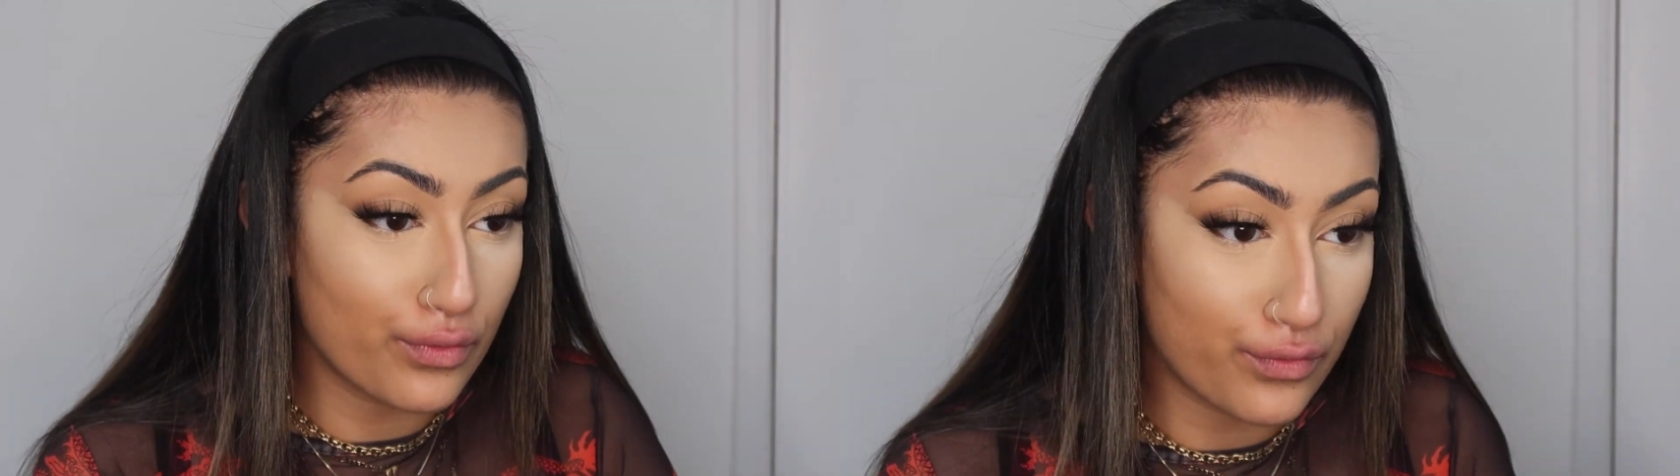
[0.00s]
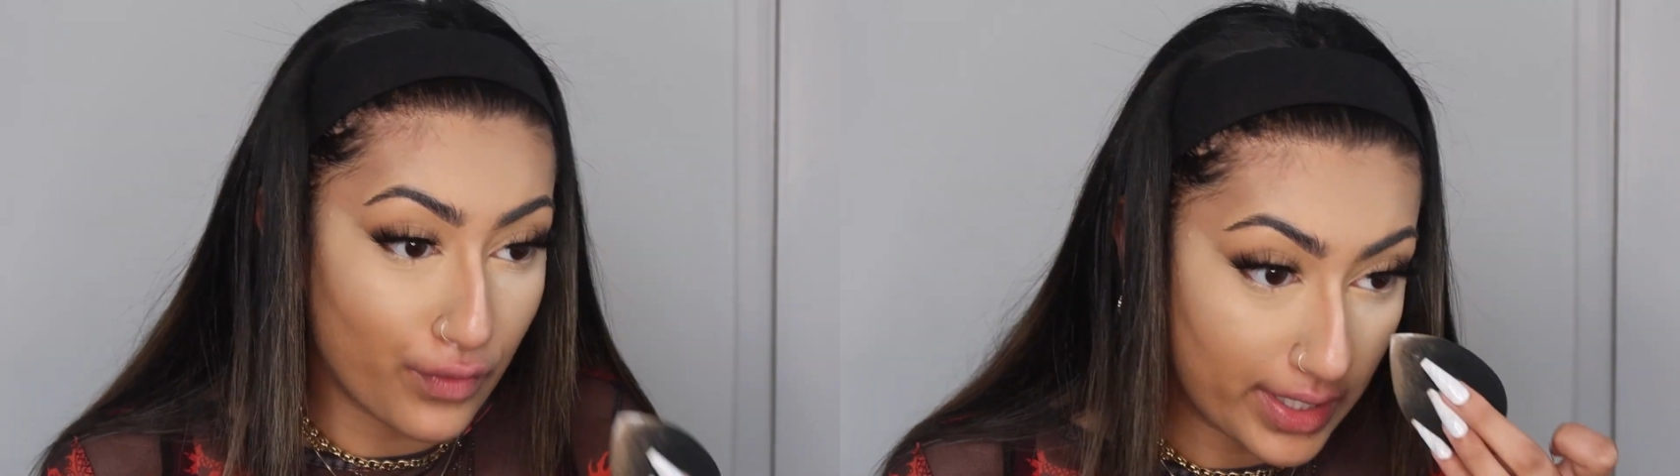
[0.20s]

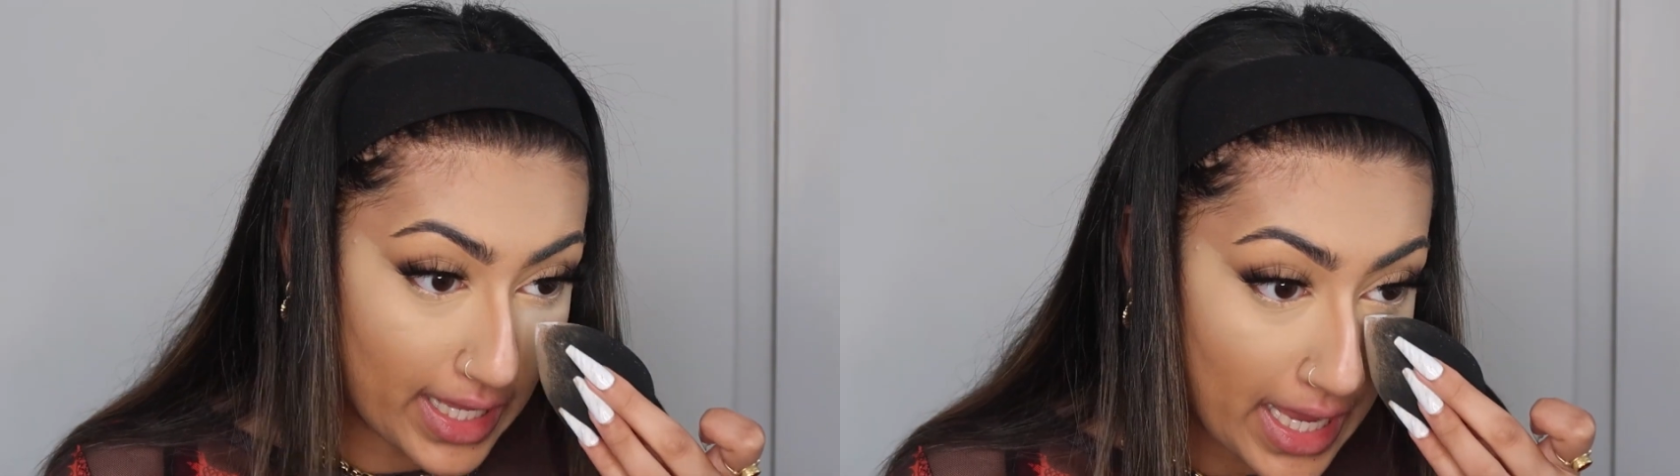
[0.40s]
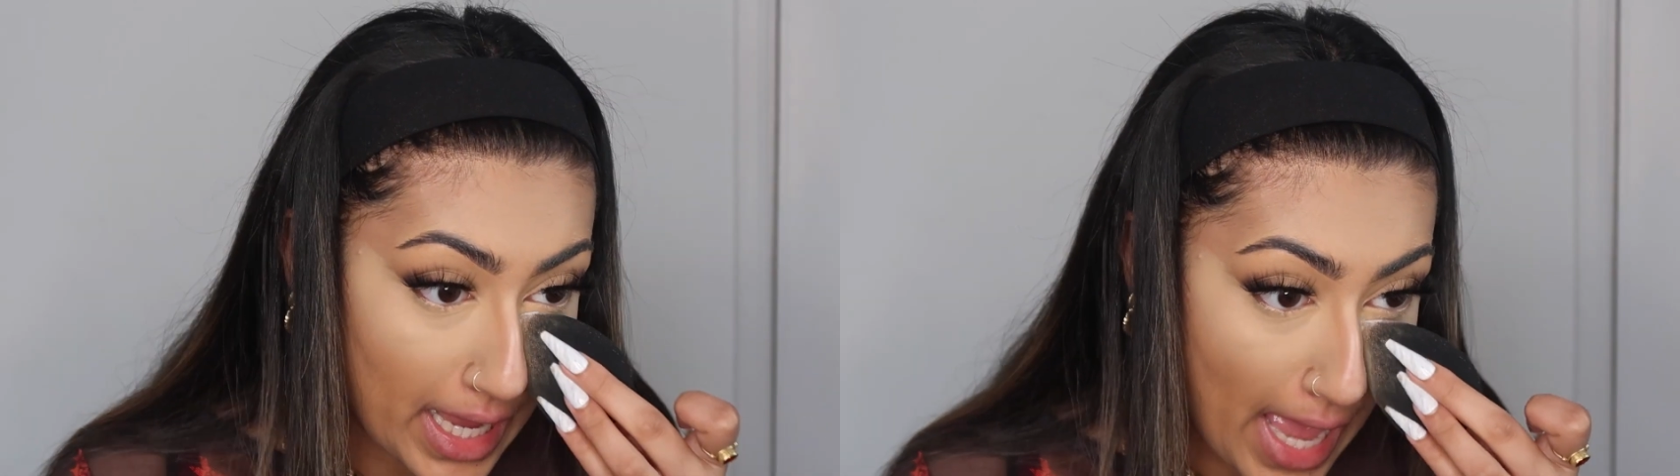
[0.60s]

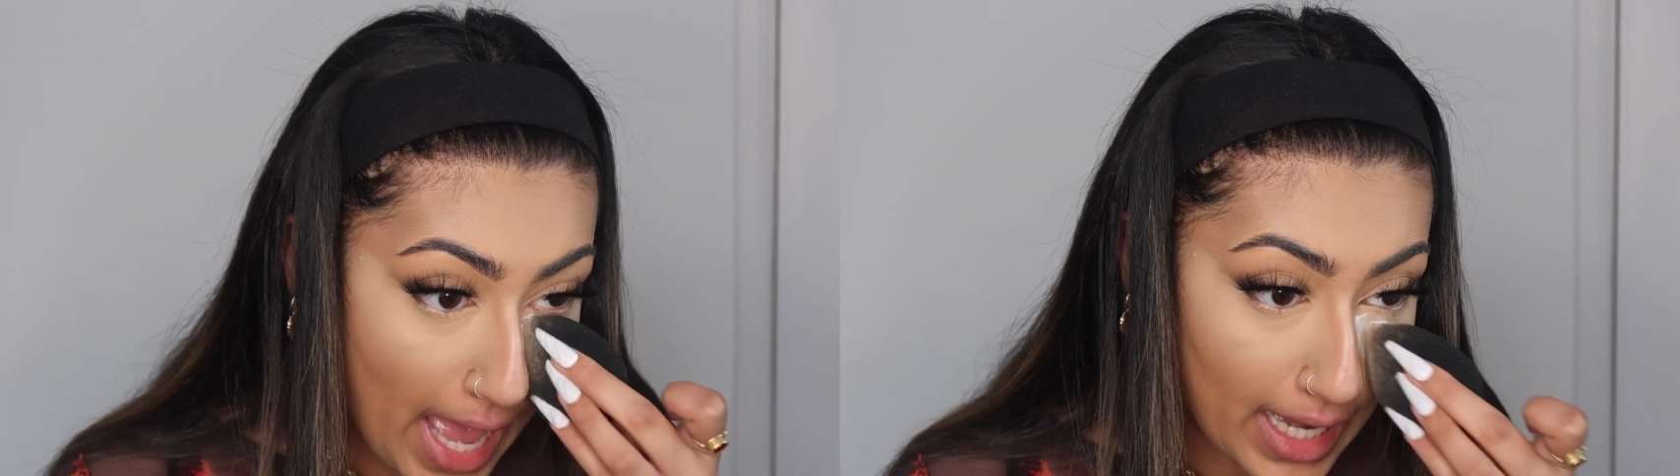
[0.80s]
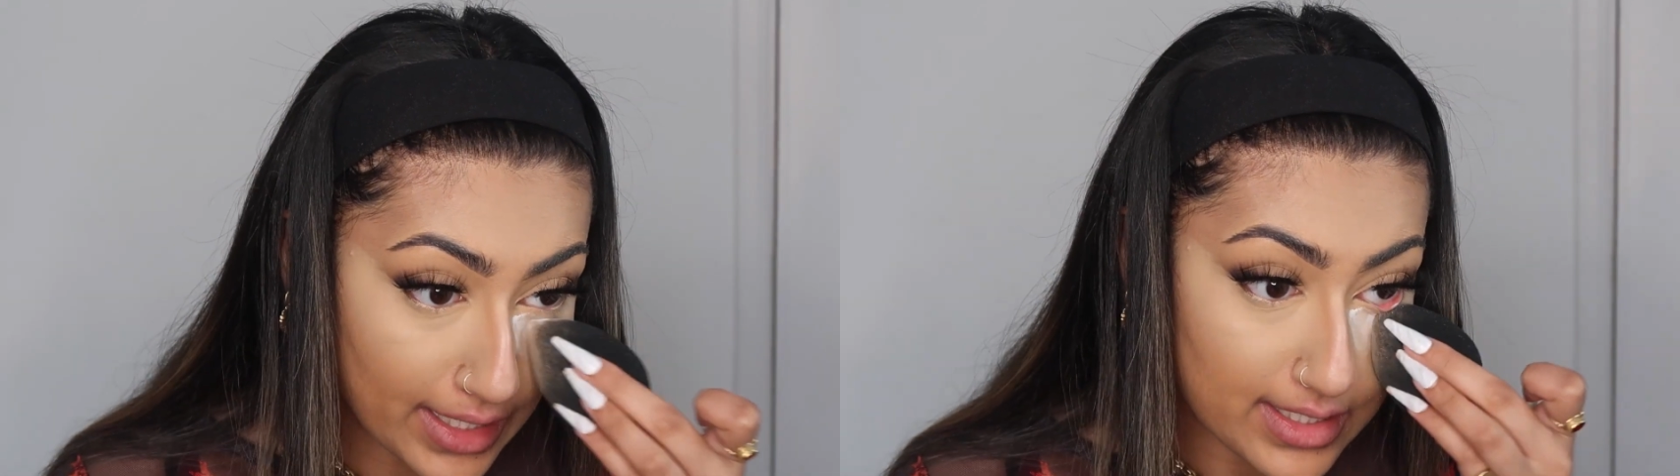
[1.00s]
funny
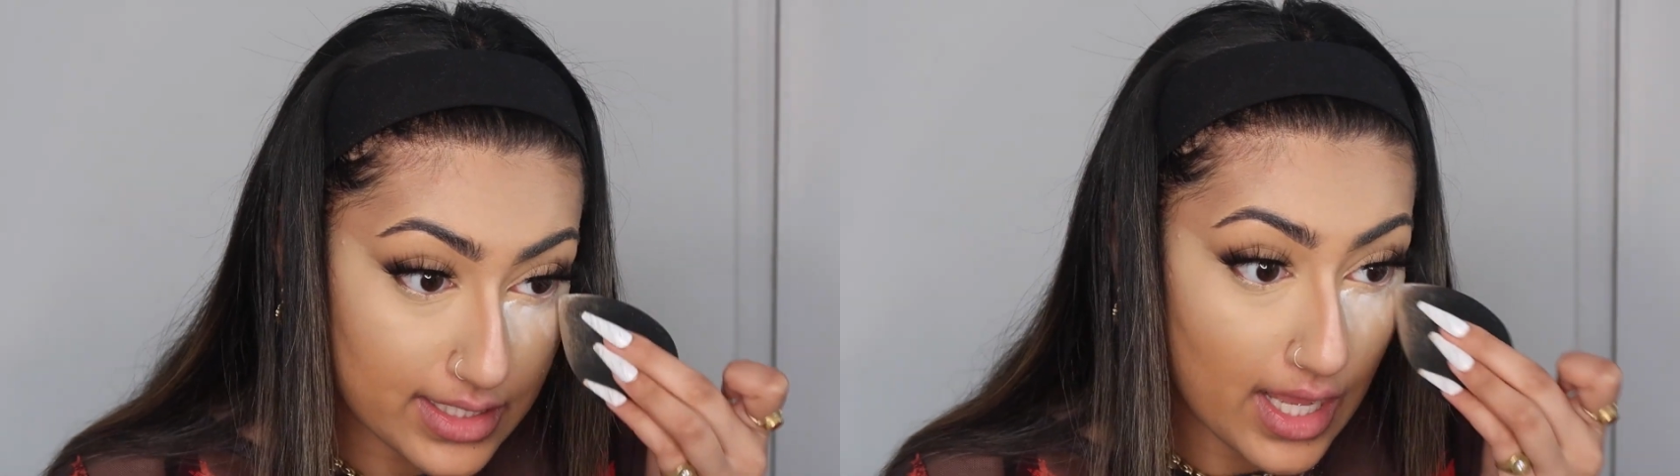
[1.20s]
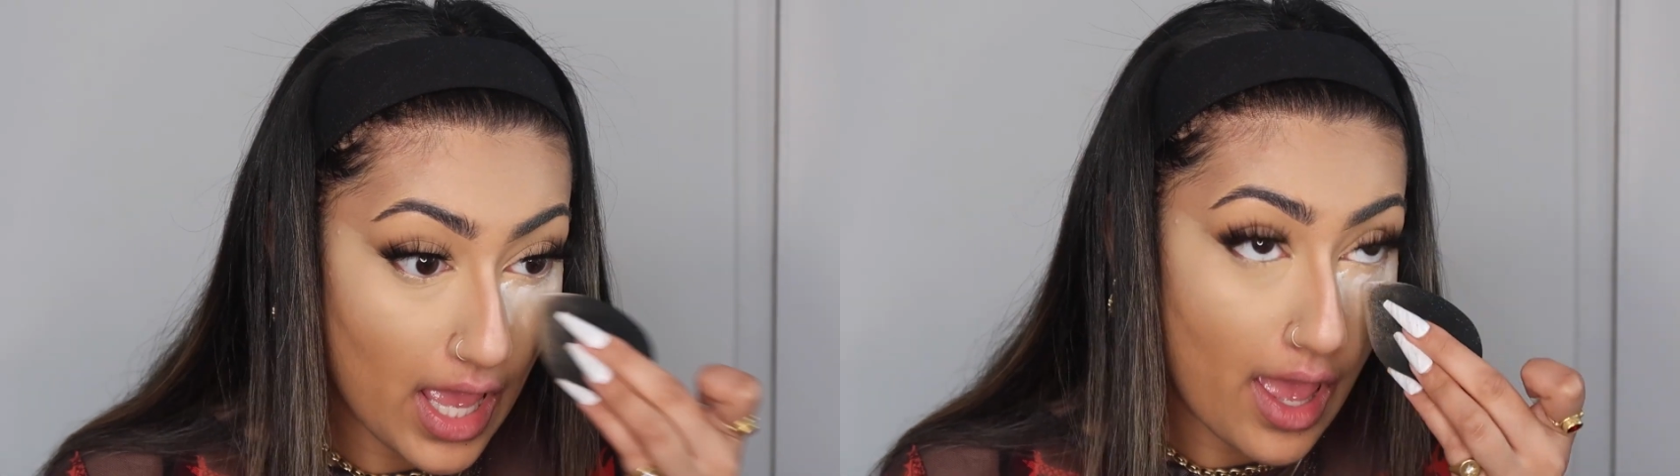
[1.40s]
and